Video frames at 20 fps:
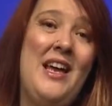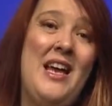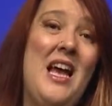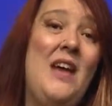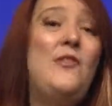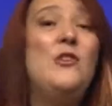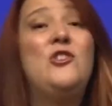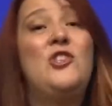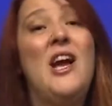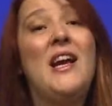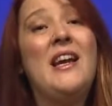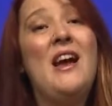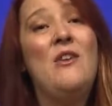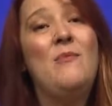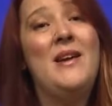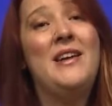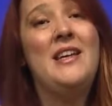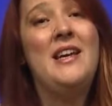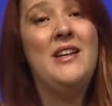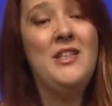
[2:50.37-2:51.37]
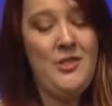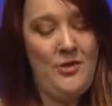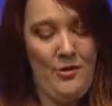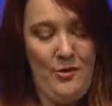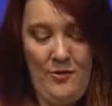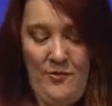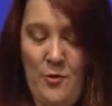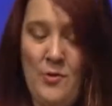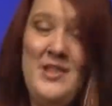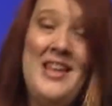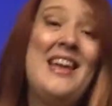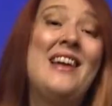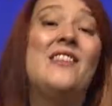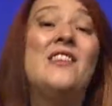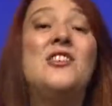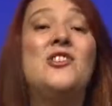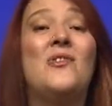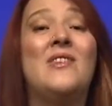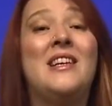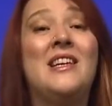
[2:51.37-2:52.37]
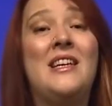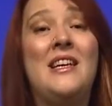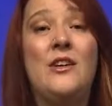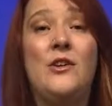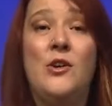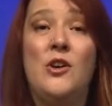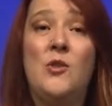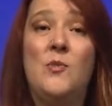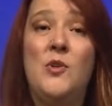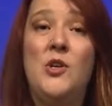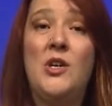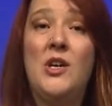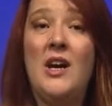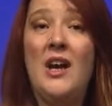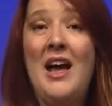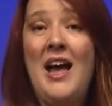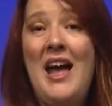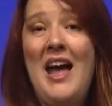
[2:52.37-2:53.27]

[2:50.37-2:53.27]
If you check out my Kickstarter for the Illustrated Geek Cookbook,